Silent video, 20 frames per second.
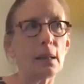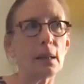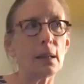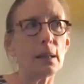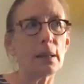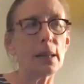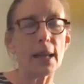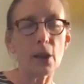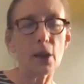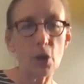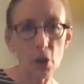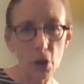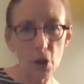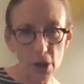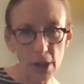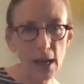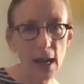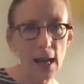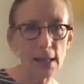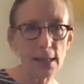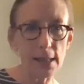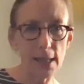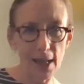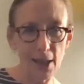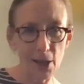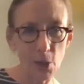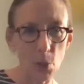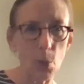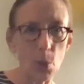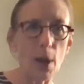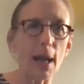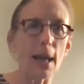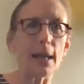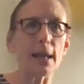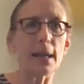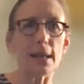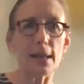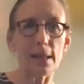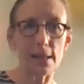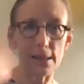they could not take
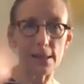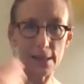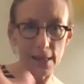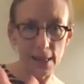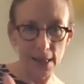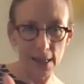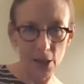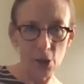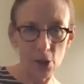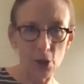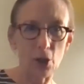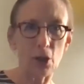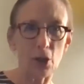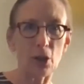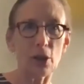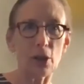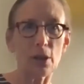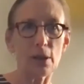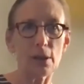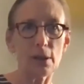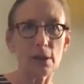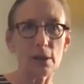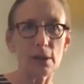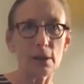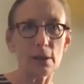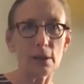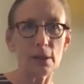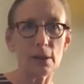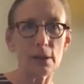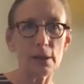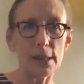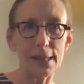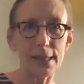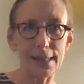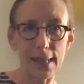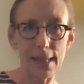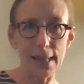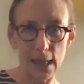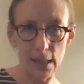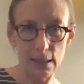away his inner
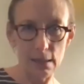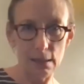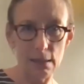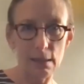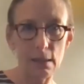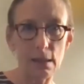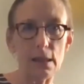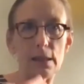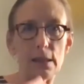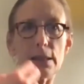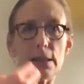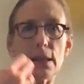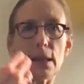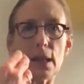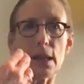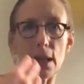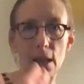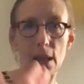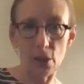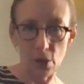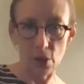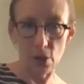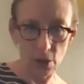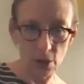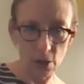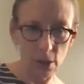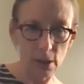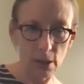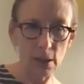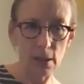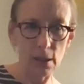state, his inner